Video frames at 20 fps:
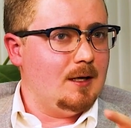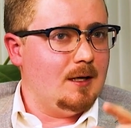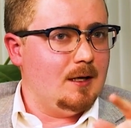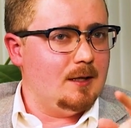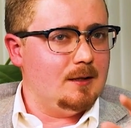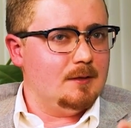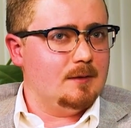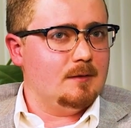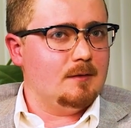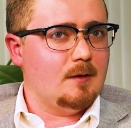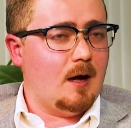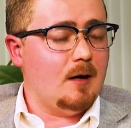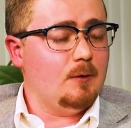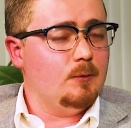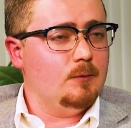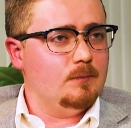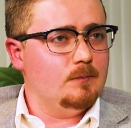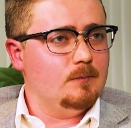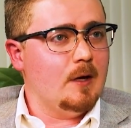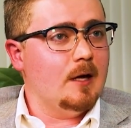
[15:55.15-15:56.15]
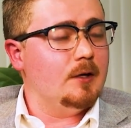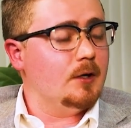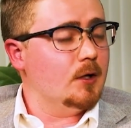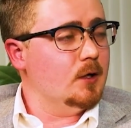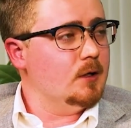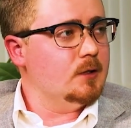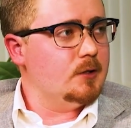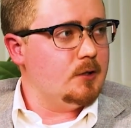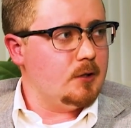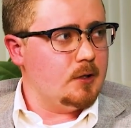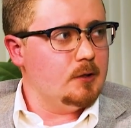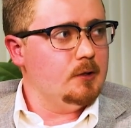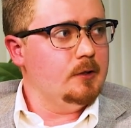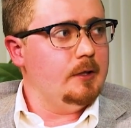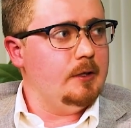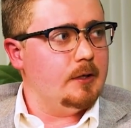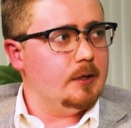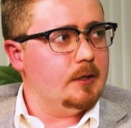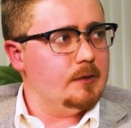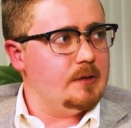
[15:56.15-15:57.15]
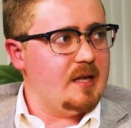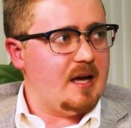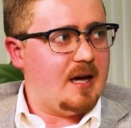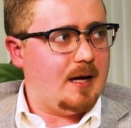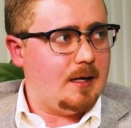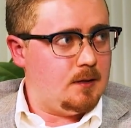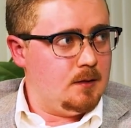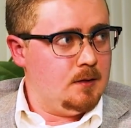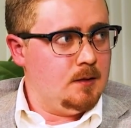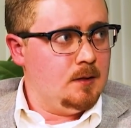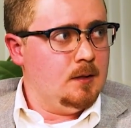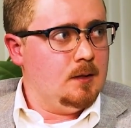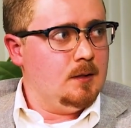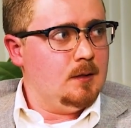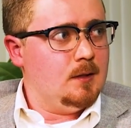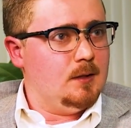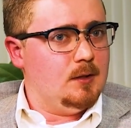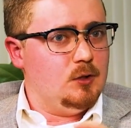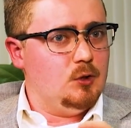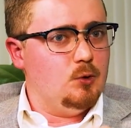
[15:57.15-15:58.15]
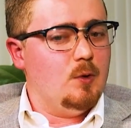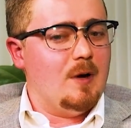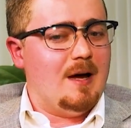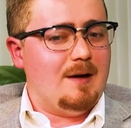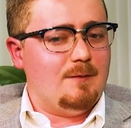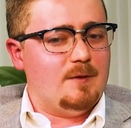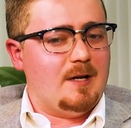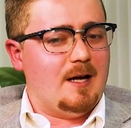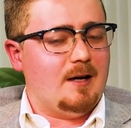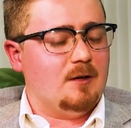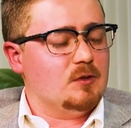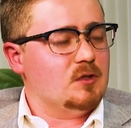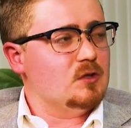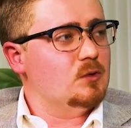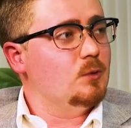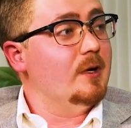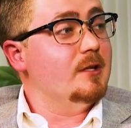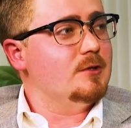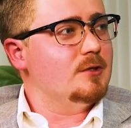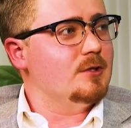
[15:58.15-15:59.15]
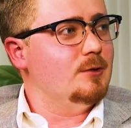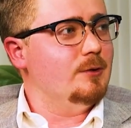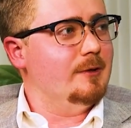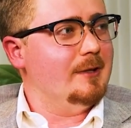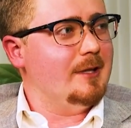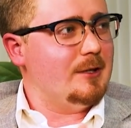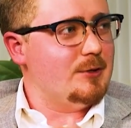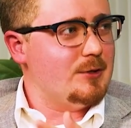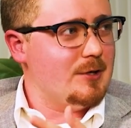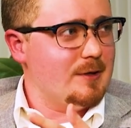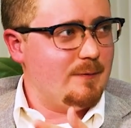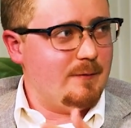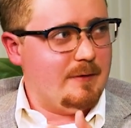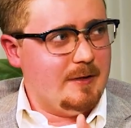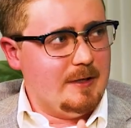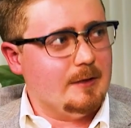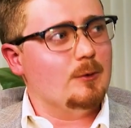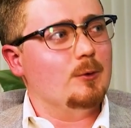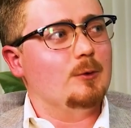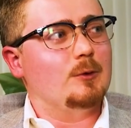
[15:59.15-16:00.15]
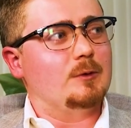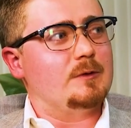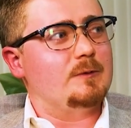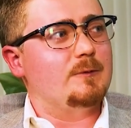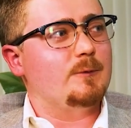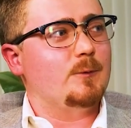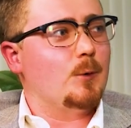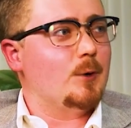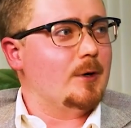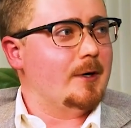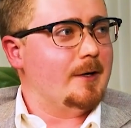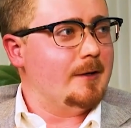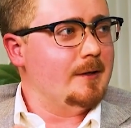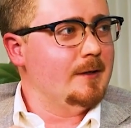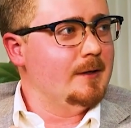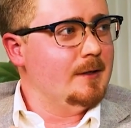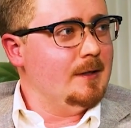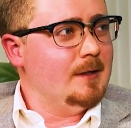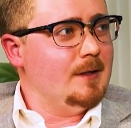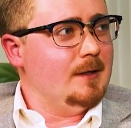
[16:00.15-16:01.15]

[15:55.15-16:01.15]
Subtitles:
And I had heard earlier that you have now switched to electric vehicles for,